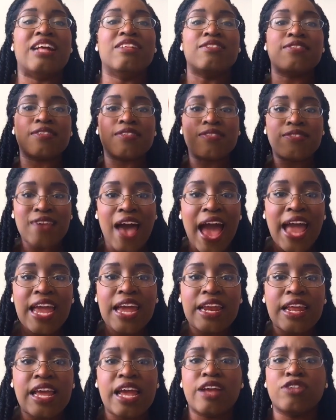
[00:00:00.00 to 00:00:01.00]
and
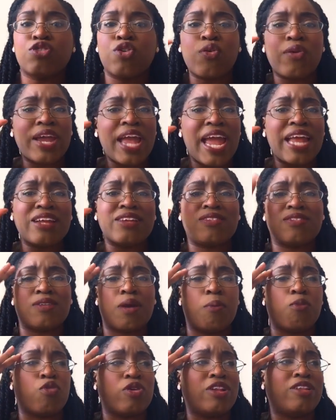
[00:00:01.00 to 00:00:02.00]
society has created
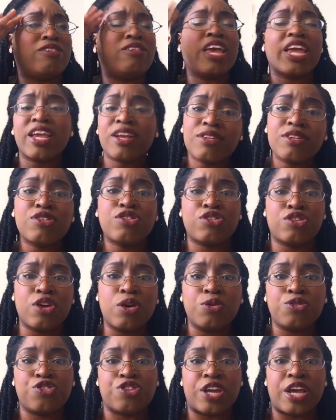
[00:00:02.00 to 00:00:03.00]
some ridiculous
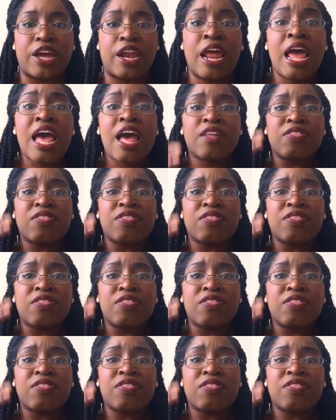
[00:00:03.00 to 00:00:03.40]
notion